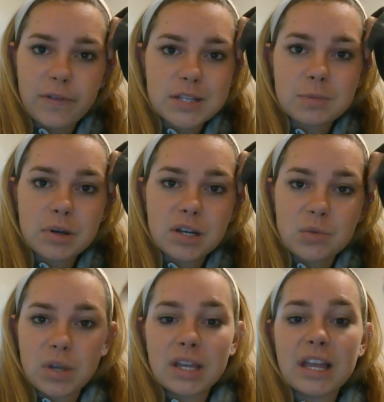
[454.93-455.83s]
or
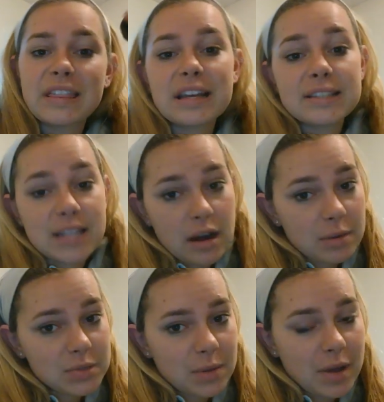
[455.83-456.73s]
Facebook and we can get that
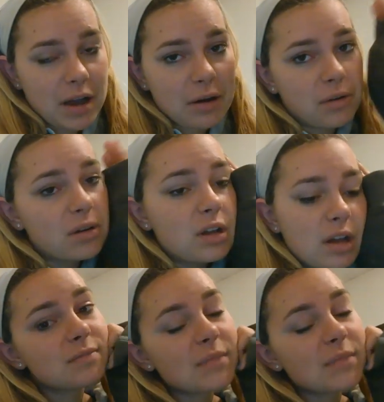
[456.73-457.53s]
set up somehow.